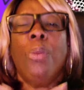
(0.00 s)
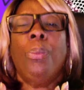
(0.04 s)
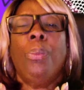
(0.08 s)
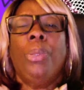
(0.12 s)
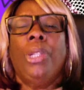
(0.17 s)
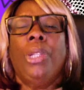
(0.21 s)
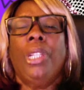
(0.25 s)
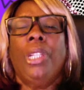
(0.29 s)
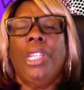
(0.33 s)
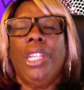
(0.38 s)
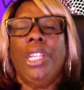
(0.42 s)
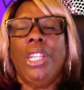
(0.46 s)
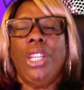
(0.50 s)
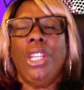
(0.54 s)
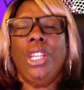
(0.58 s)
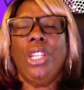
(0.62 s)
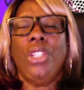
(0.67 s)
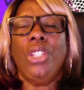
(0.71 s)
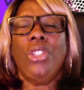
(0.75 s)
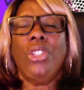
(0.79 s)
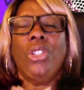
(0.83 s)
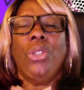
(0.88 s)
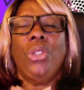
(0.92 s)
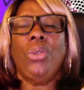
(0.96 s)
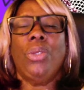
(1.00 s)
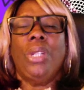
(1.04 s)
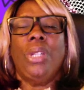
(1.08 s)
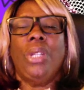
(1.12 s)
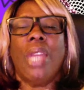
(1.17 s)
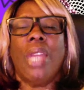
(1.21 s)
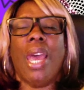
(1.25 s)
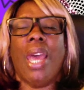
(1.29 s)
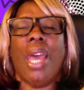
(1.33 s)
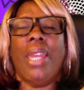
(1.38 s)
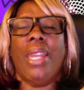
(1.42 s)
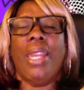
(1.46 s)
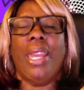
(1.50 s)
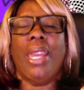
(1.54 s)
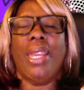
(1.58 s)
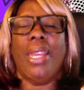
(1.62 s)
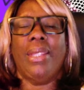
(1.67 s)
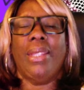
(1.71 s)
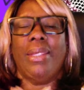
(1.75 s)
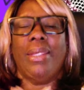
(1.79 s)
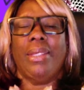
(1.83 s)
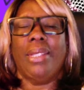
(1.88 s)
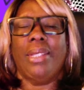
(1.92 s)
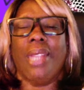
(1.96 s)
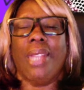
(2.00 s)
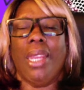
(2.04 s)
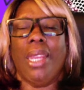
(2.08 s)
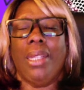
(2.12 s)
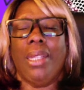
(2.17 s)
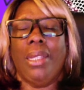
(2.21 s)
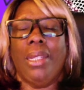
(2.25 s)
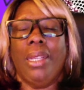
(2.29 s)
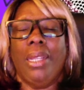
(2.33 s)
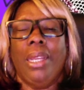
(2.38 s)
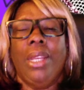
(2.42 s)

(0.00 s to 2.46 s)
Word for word: please do not hesitate